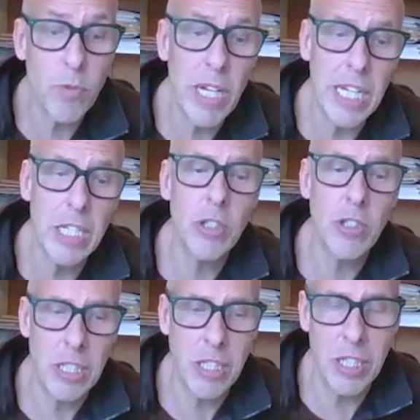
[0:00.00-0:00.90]
really
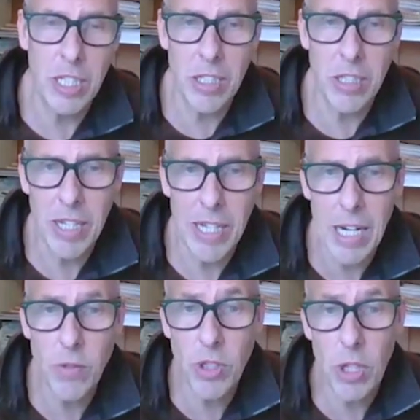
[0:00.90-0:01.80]
interested in
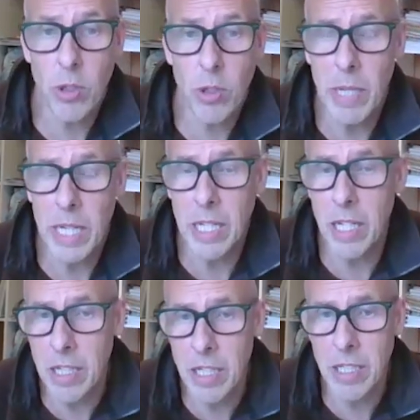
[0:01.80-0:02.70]
how social
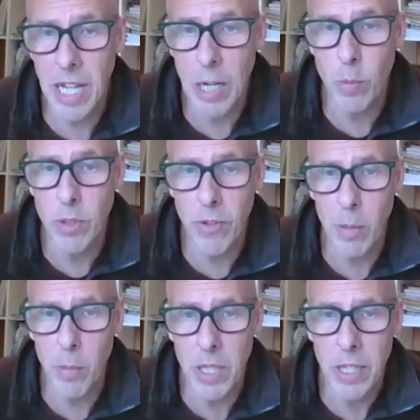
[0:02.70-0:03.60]
media could help
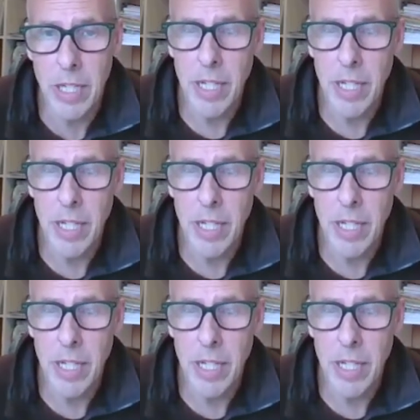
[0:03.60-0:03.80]
development